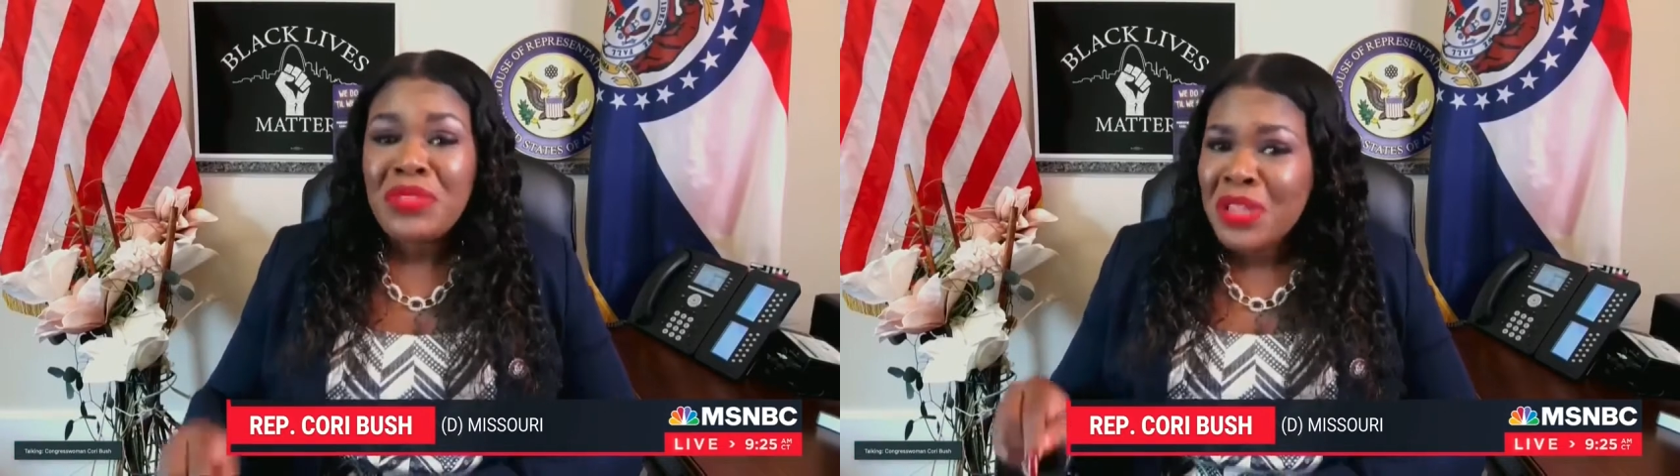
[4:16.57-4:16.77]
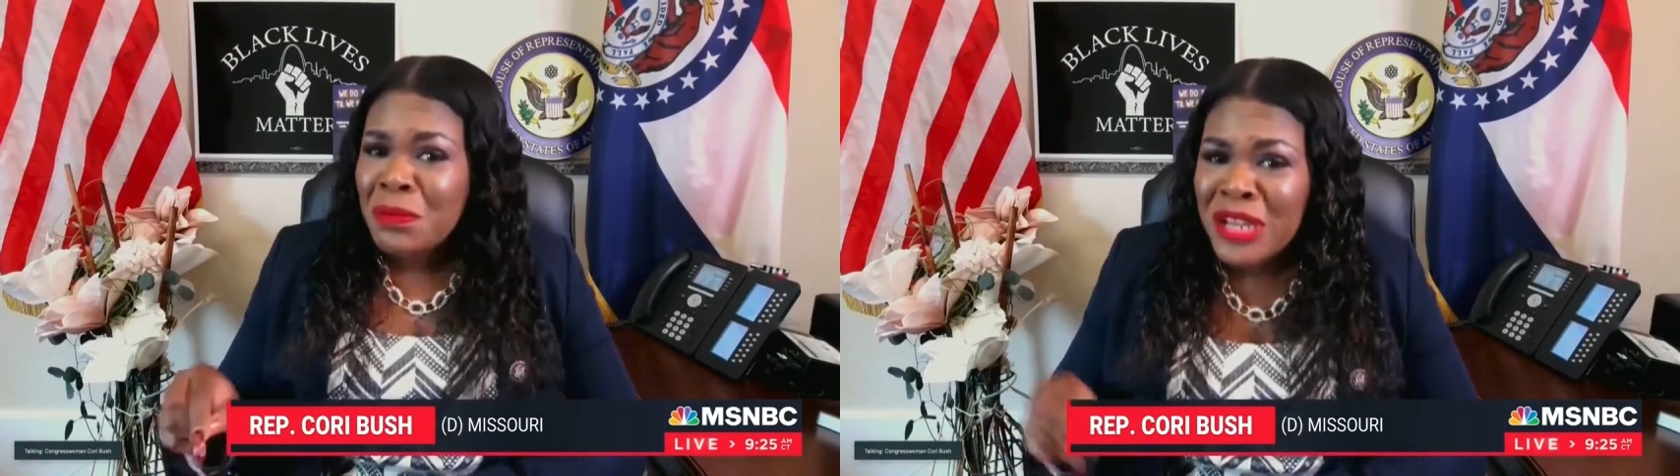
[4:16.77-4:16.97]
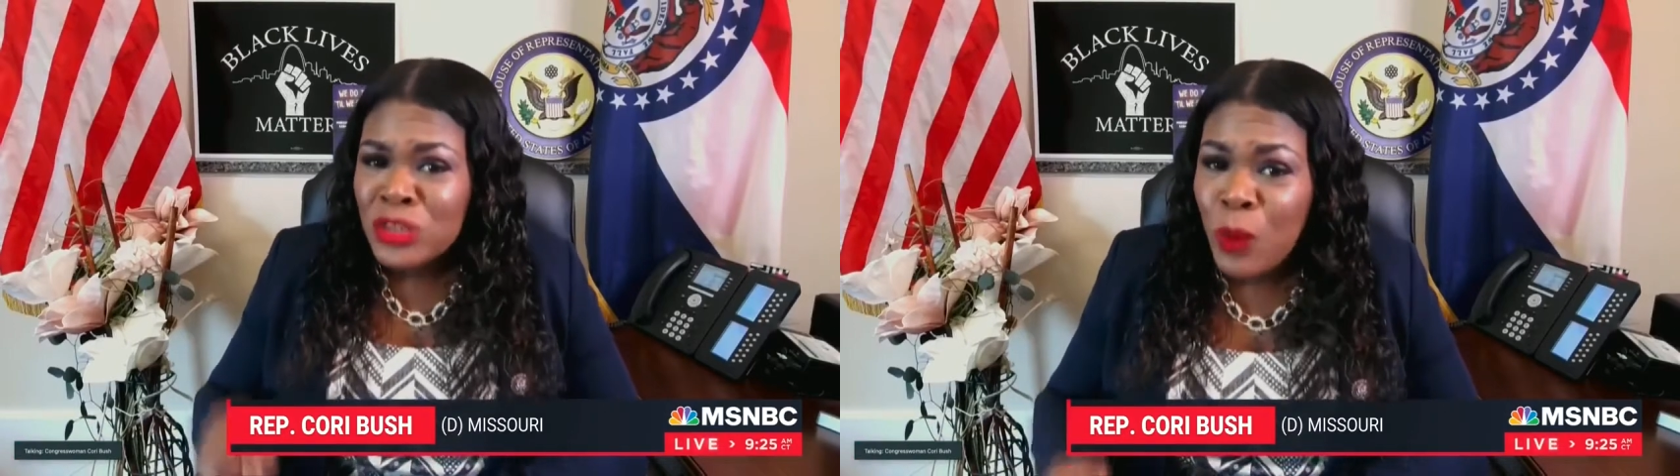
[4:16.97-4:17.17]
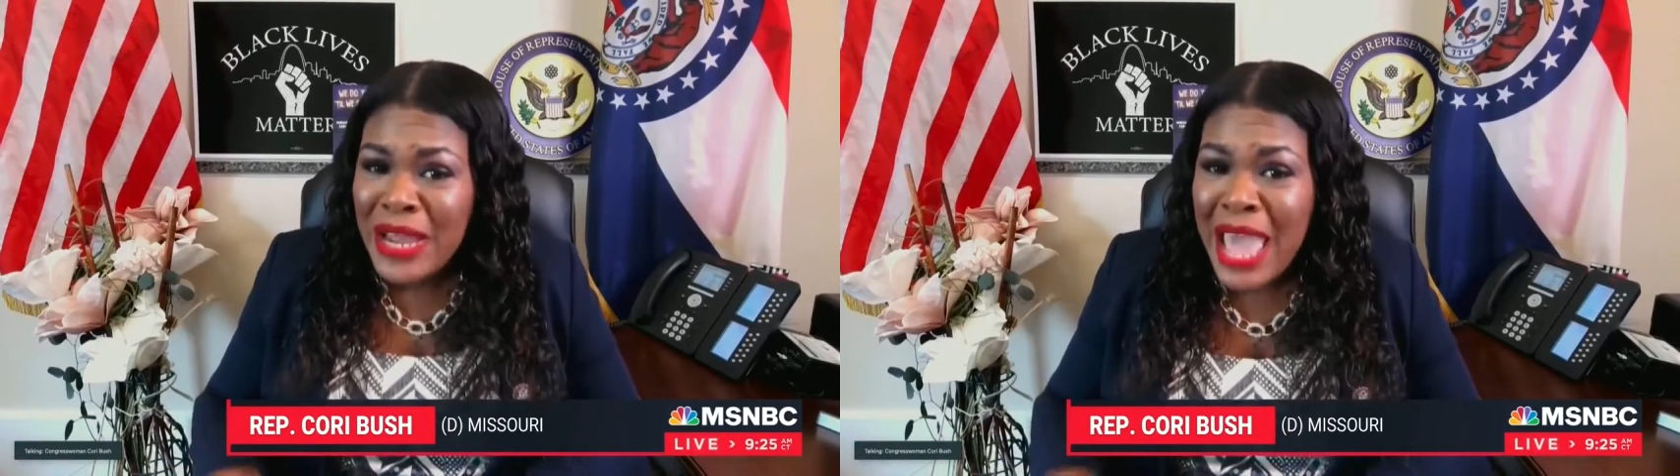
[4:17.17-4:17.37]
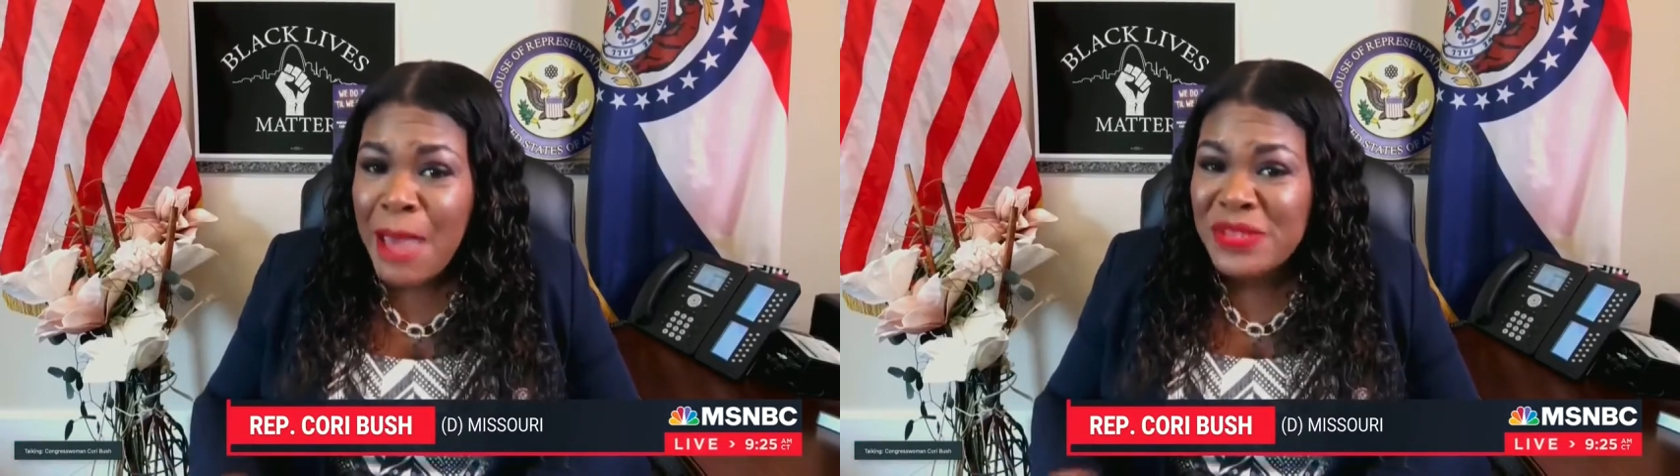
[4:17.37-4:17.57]
Because what
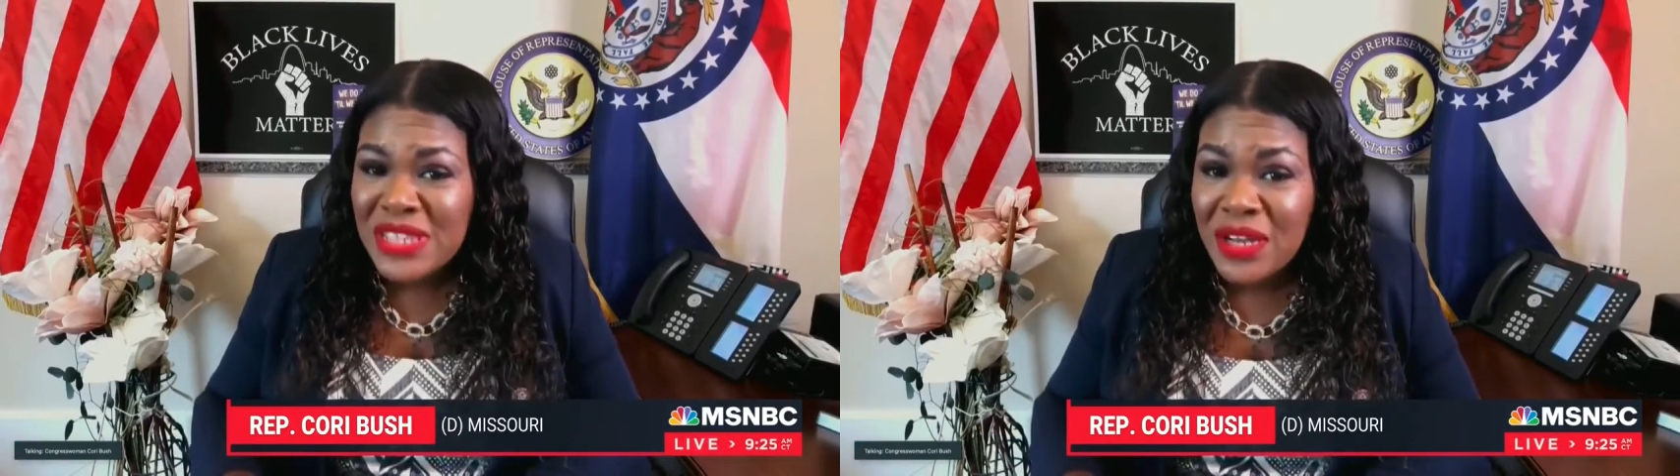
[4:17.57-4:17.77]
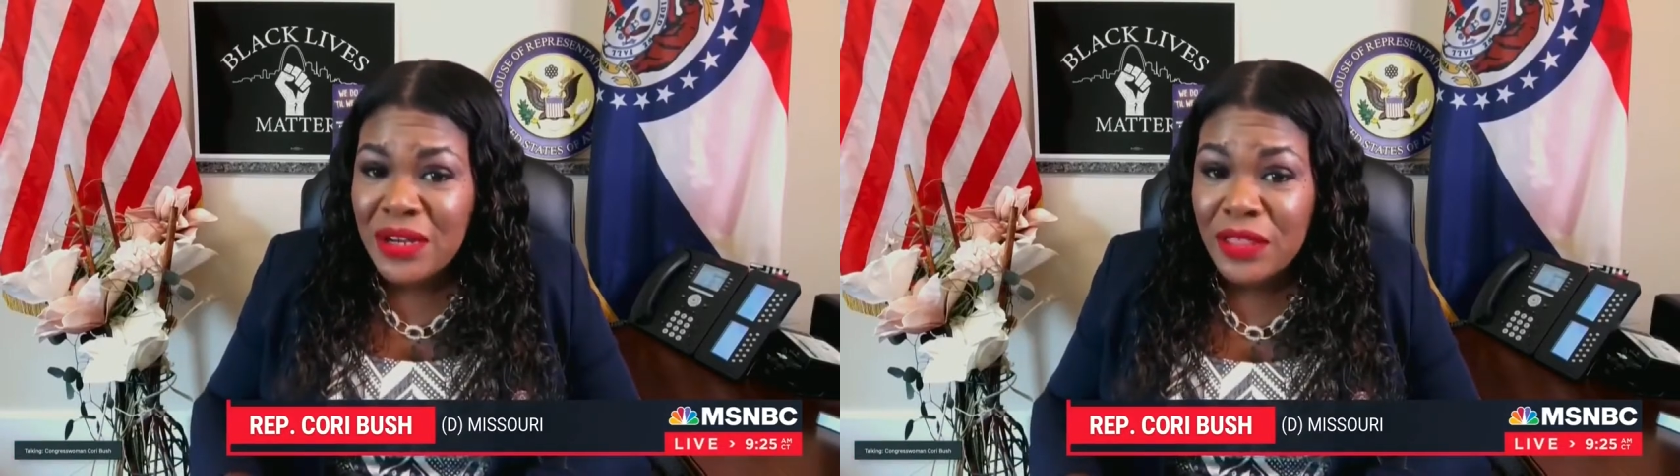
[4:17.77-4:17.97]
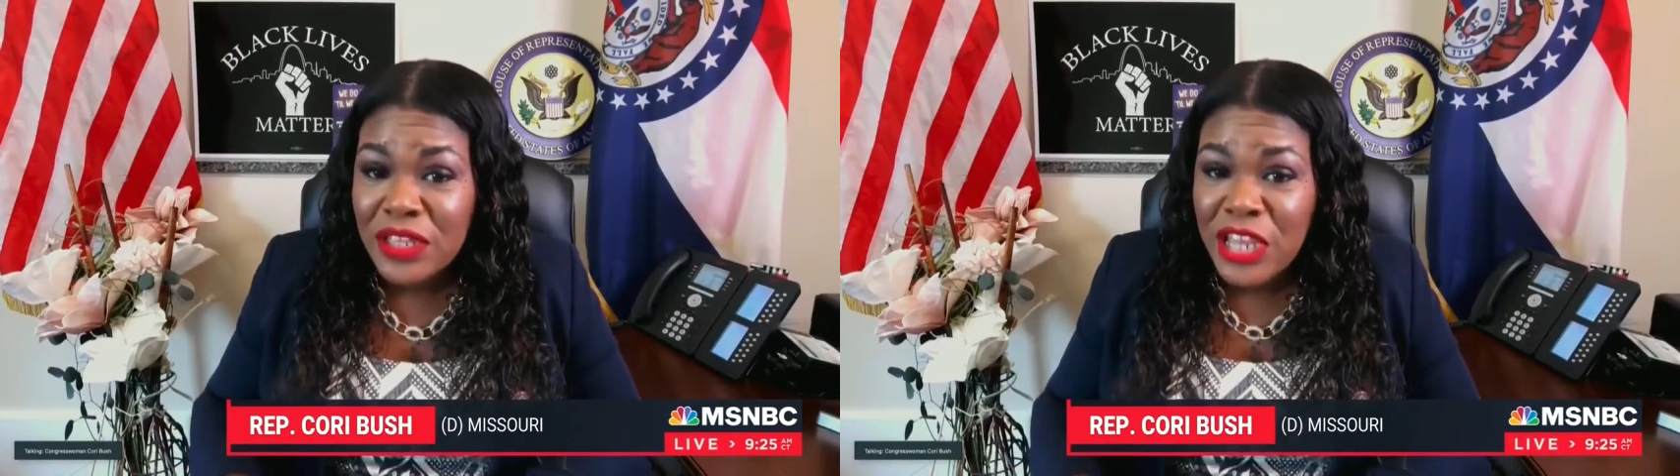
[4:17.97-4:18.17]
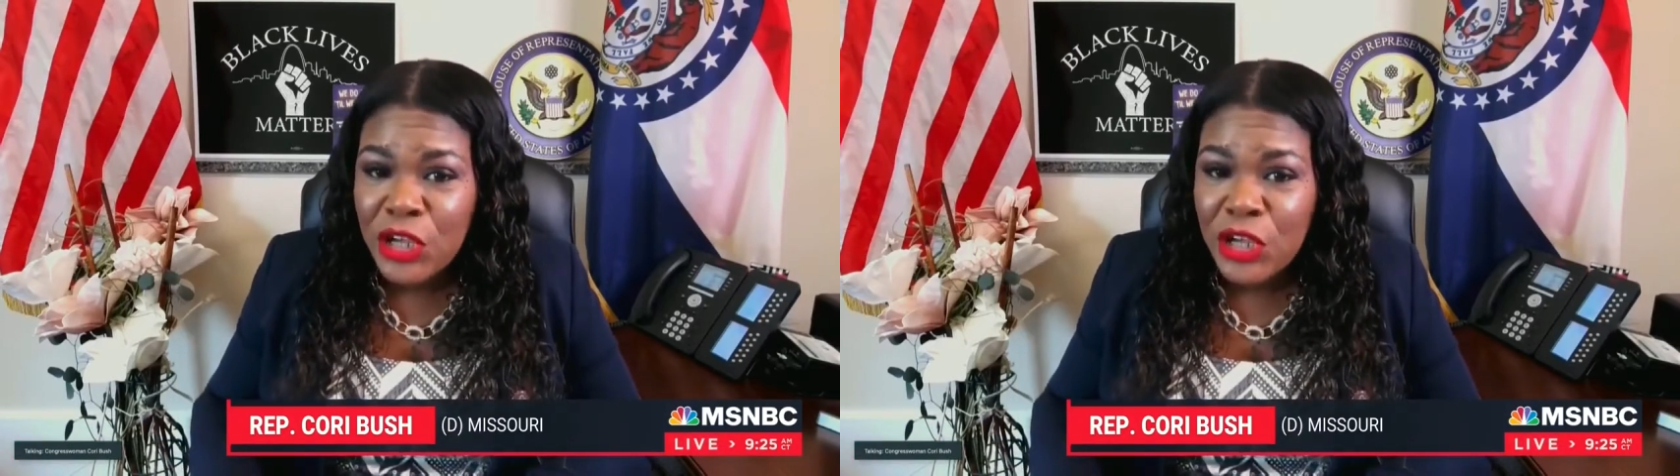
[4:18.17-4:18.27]
happens in another year?